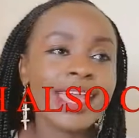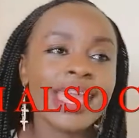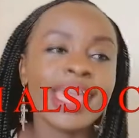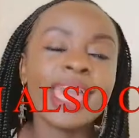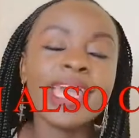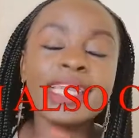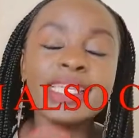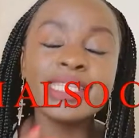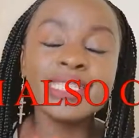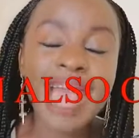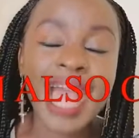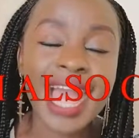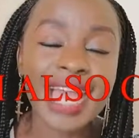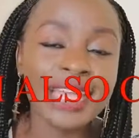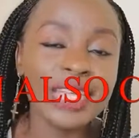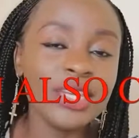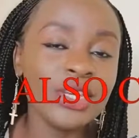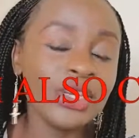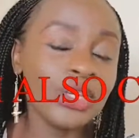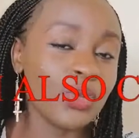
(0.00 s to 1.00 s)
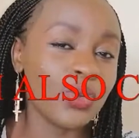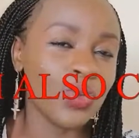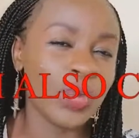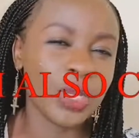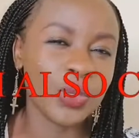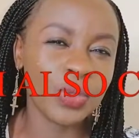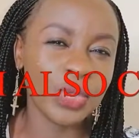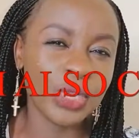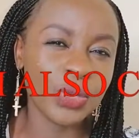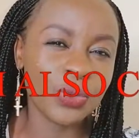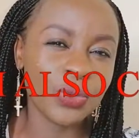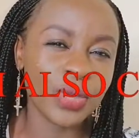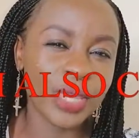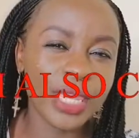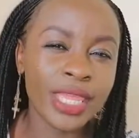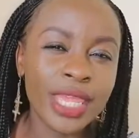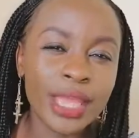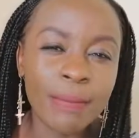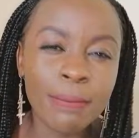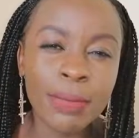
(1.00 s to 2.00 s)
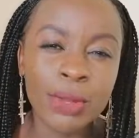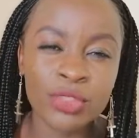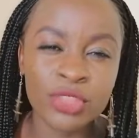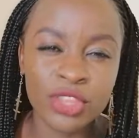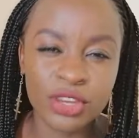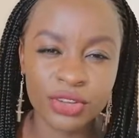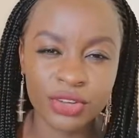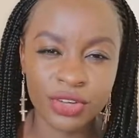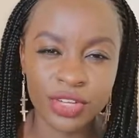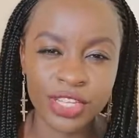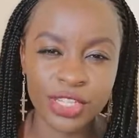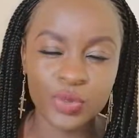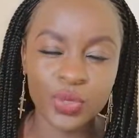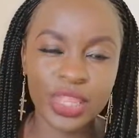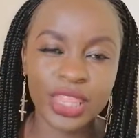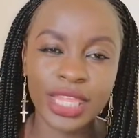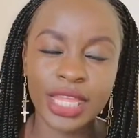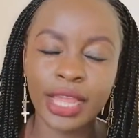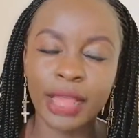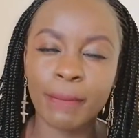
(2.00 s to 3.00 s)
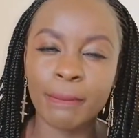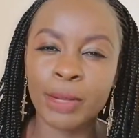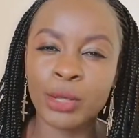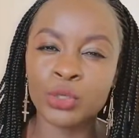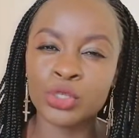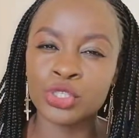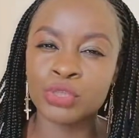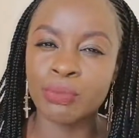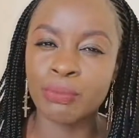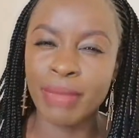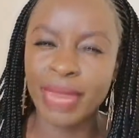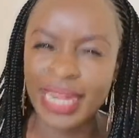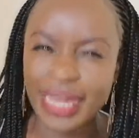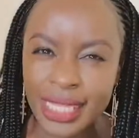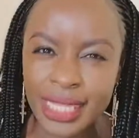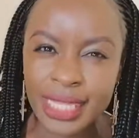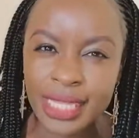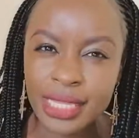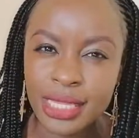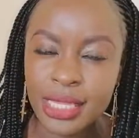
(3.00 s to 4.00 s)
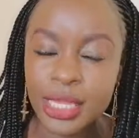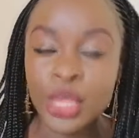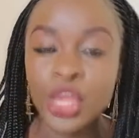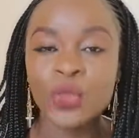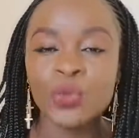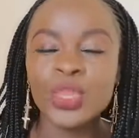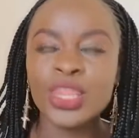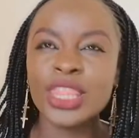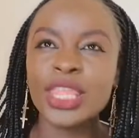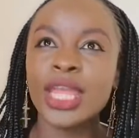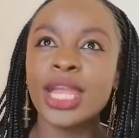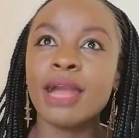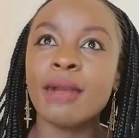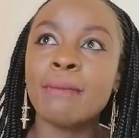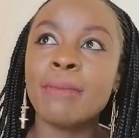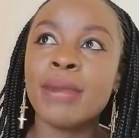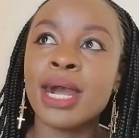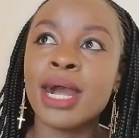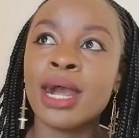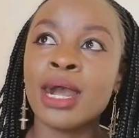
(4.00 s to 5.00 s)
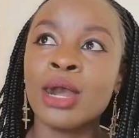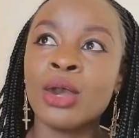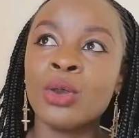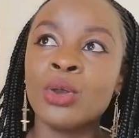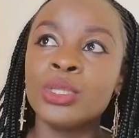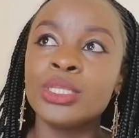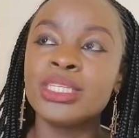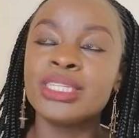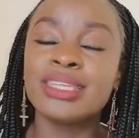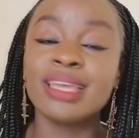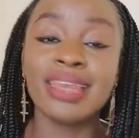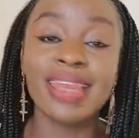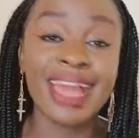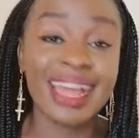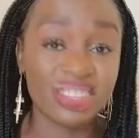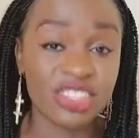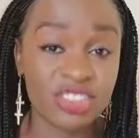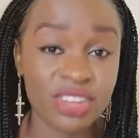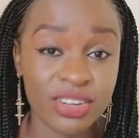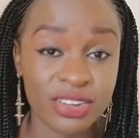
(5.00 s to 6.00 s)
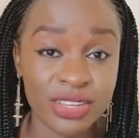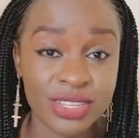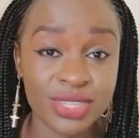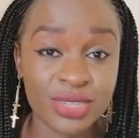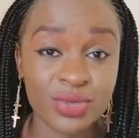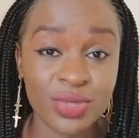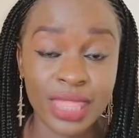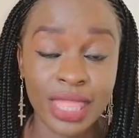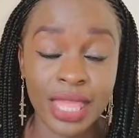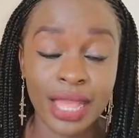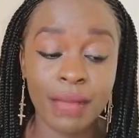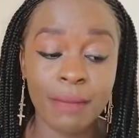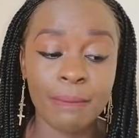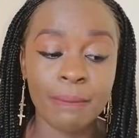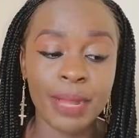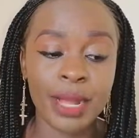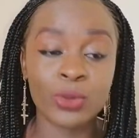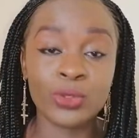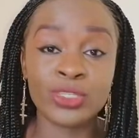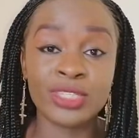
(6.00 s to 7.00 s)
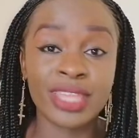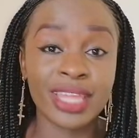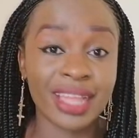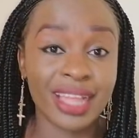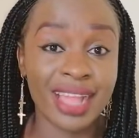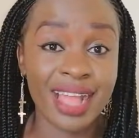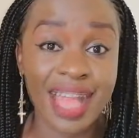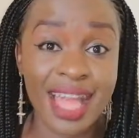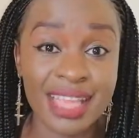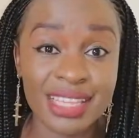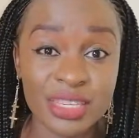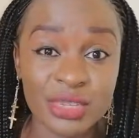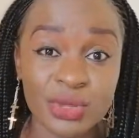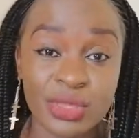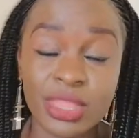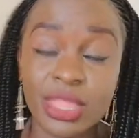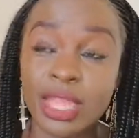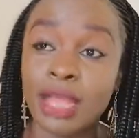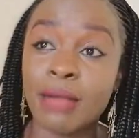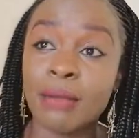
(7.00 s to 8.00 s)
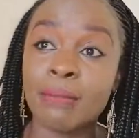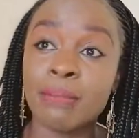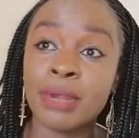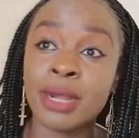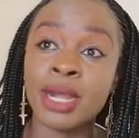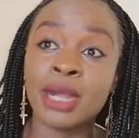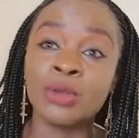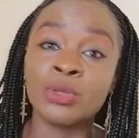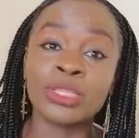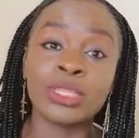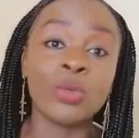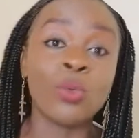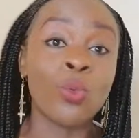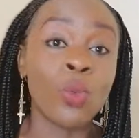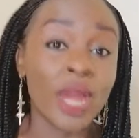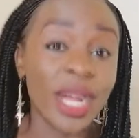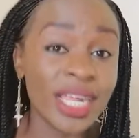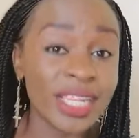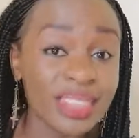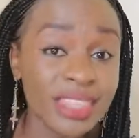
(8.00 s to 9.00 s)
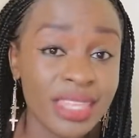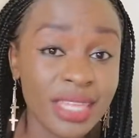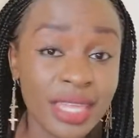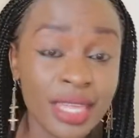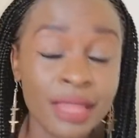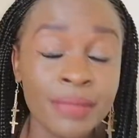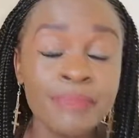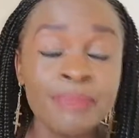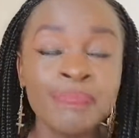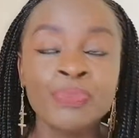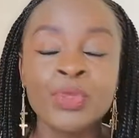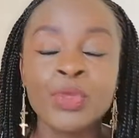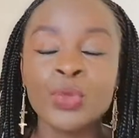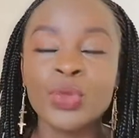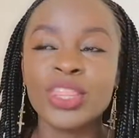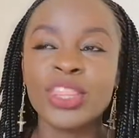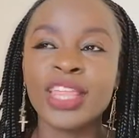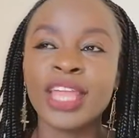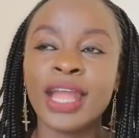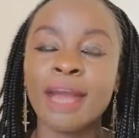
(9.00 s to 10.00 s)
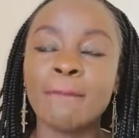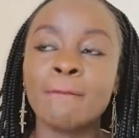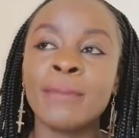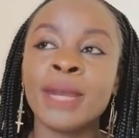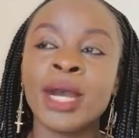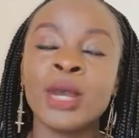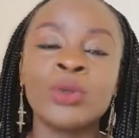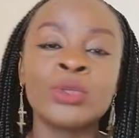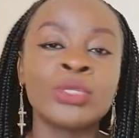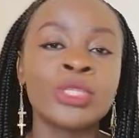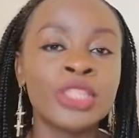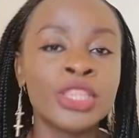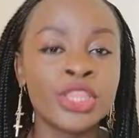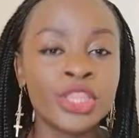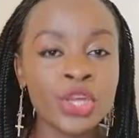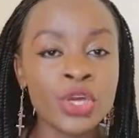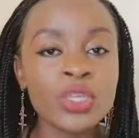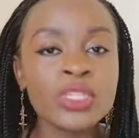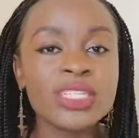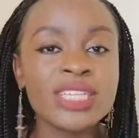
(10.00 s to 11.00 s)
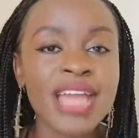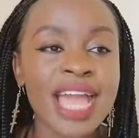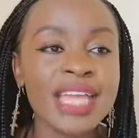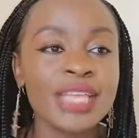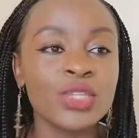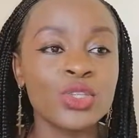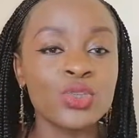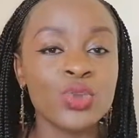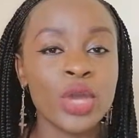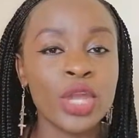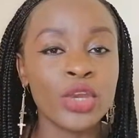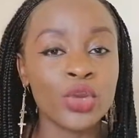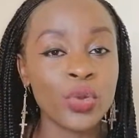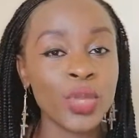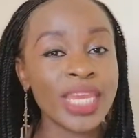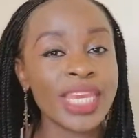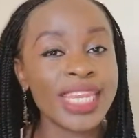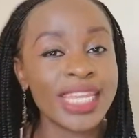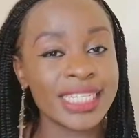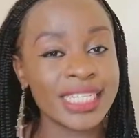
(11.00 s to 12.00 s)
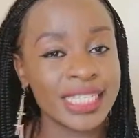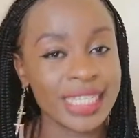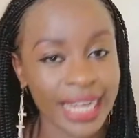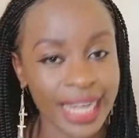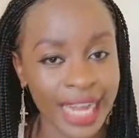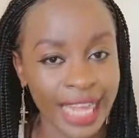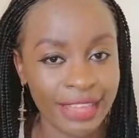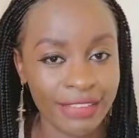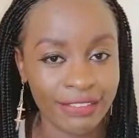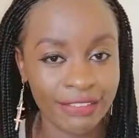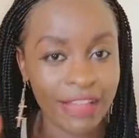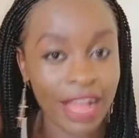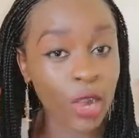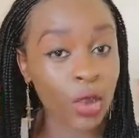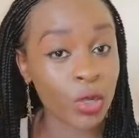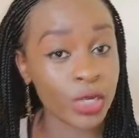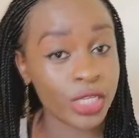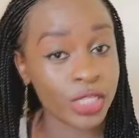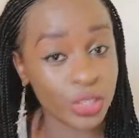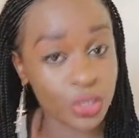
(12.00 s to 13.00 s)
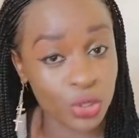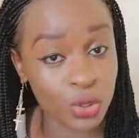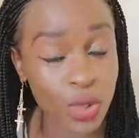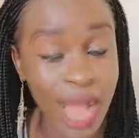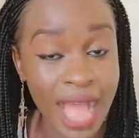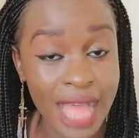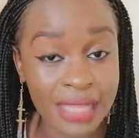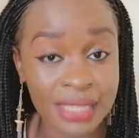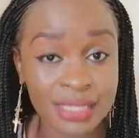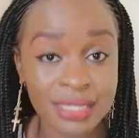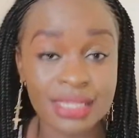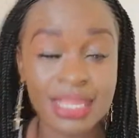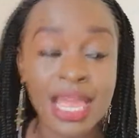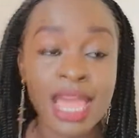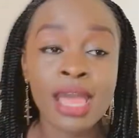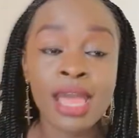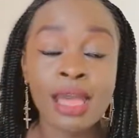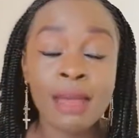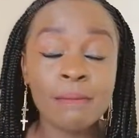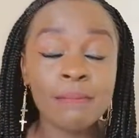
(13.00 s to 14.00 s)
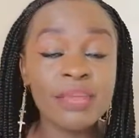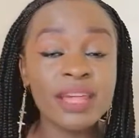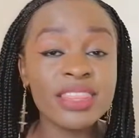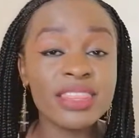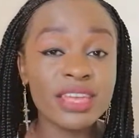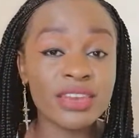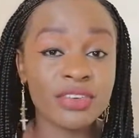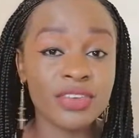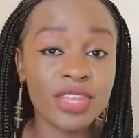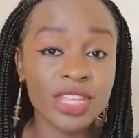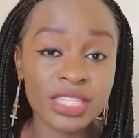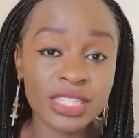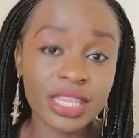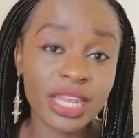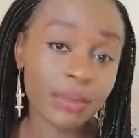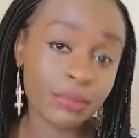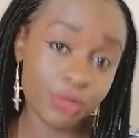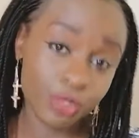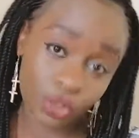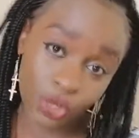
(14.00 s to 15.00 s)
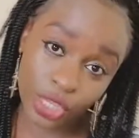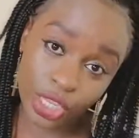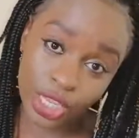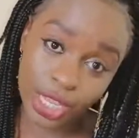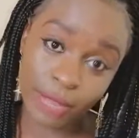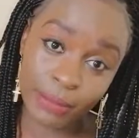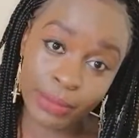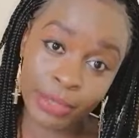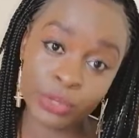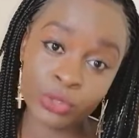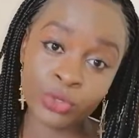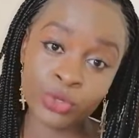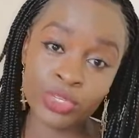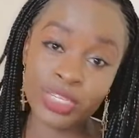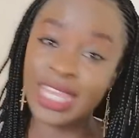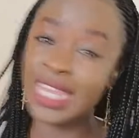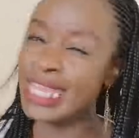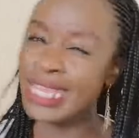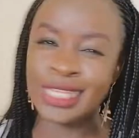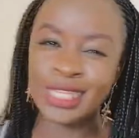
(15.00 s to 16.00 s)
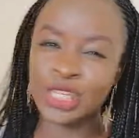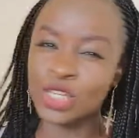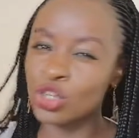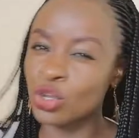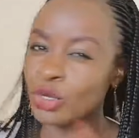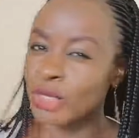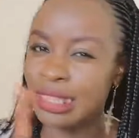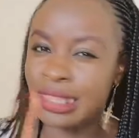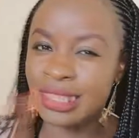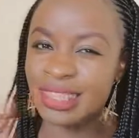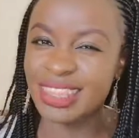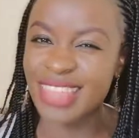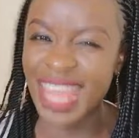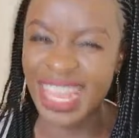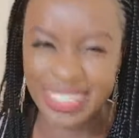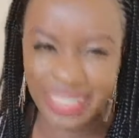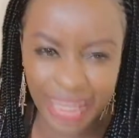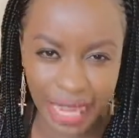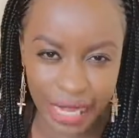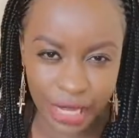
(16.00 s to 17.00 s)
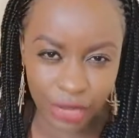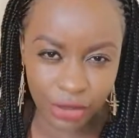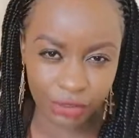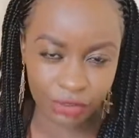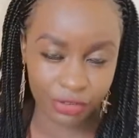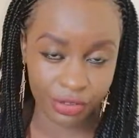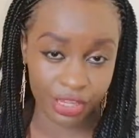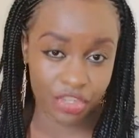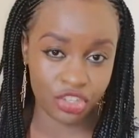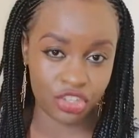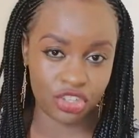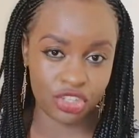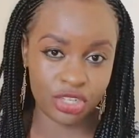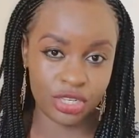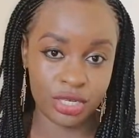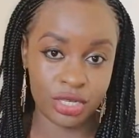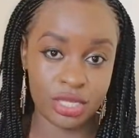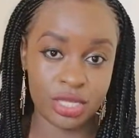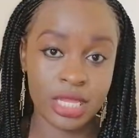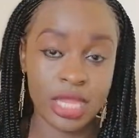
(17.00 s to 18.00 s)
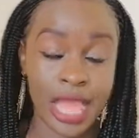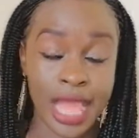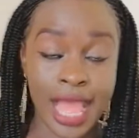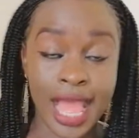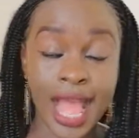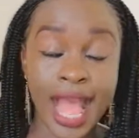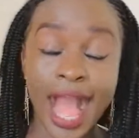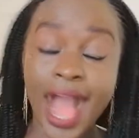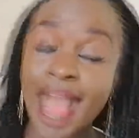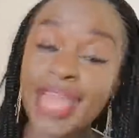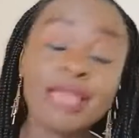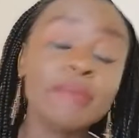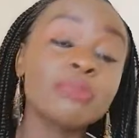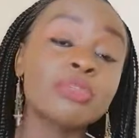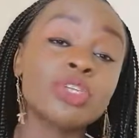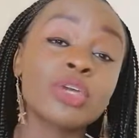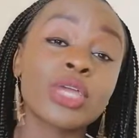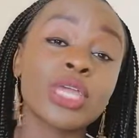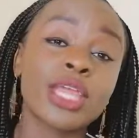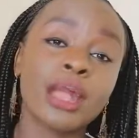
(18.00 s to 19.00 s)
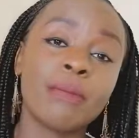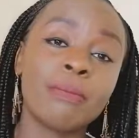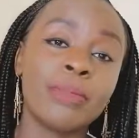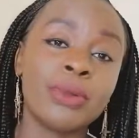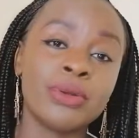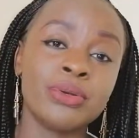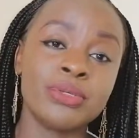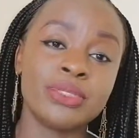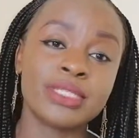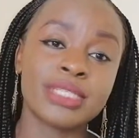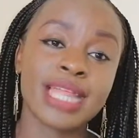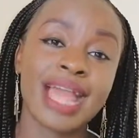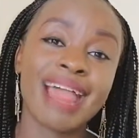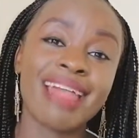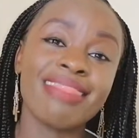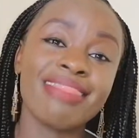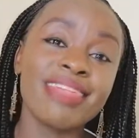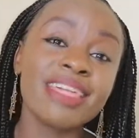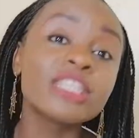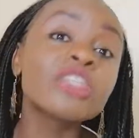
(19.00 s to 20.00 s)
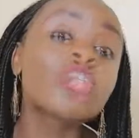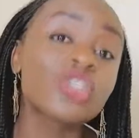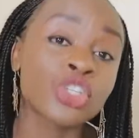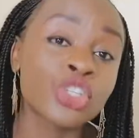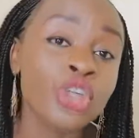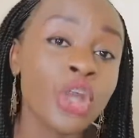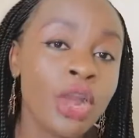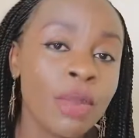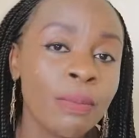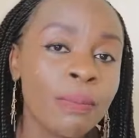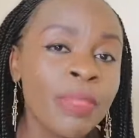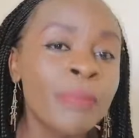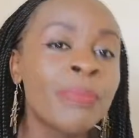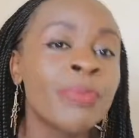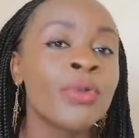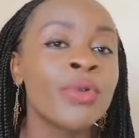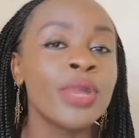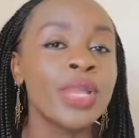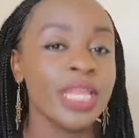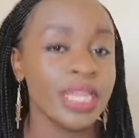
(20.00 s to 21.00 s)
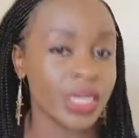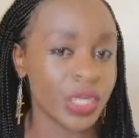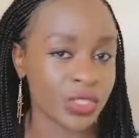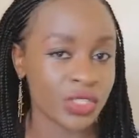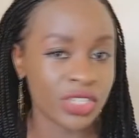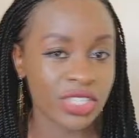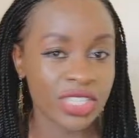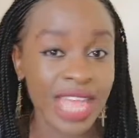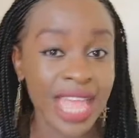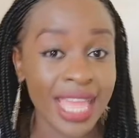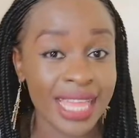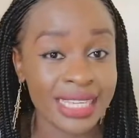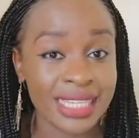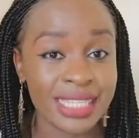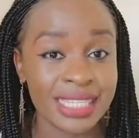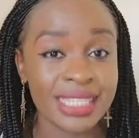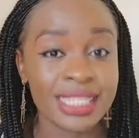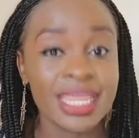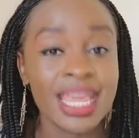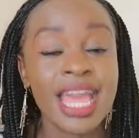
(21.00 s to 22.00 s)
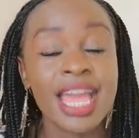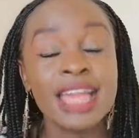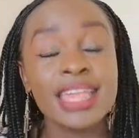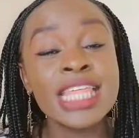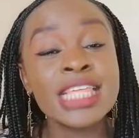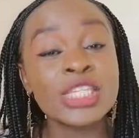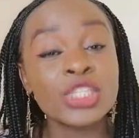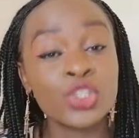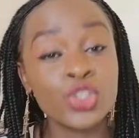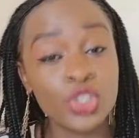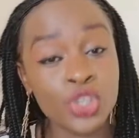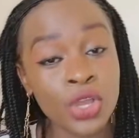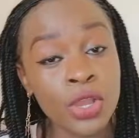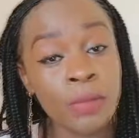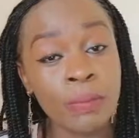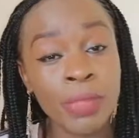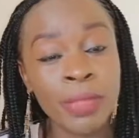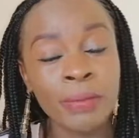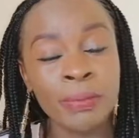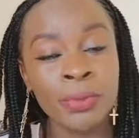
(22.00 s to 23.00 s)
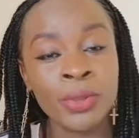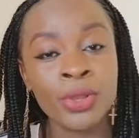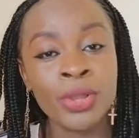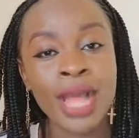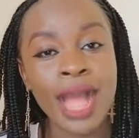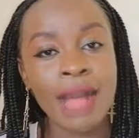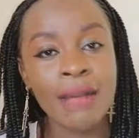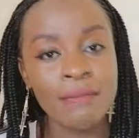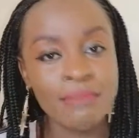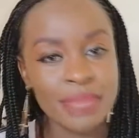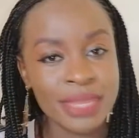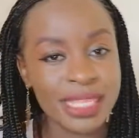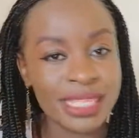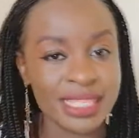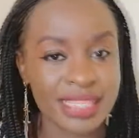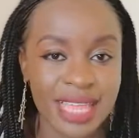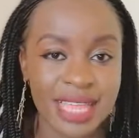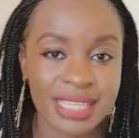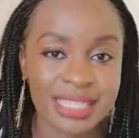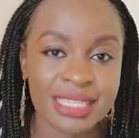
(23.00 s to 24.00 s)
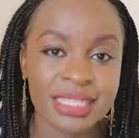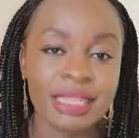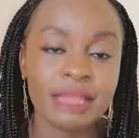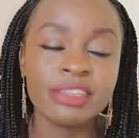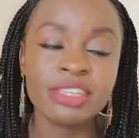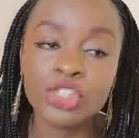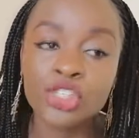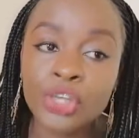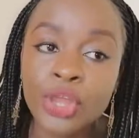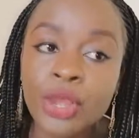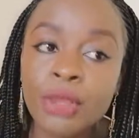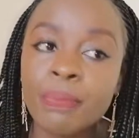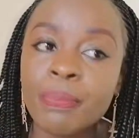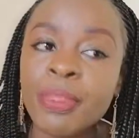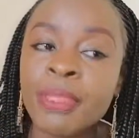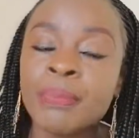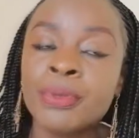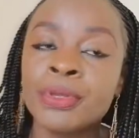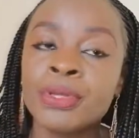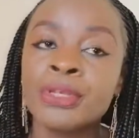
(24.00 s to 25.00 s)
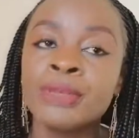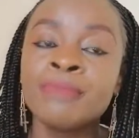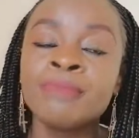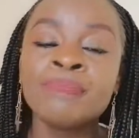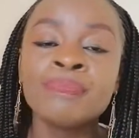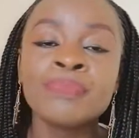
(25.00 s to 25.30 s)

And I know when we hear about the rich, we think about money, we think about luxuries, we think about the cars, we think about the wealthy, we think about those guys who are doing it in life according to us. But the rich that I'm talking about today is not that kind of rich. I am talking about the strong people in our societies, the strong people amidst us, the strong people